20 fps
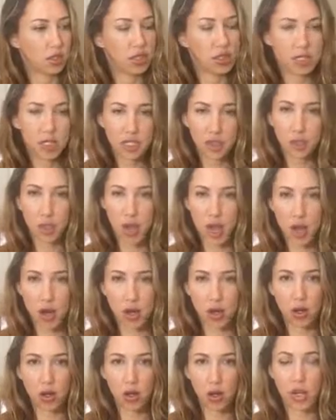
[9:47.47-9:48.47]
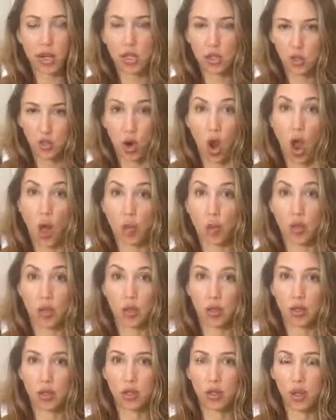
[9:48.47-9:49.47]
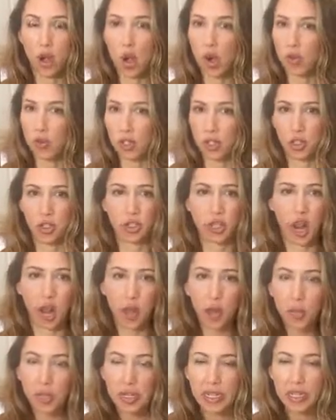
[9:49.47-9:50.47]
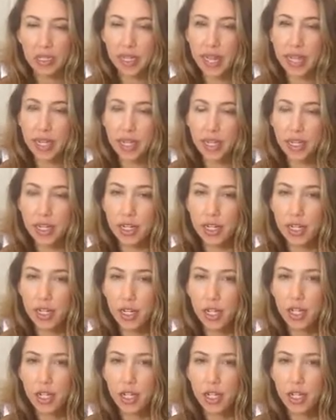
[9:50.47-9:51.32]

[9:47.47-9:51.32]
despair and trauma over your child being taken,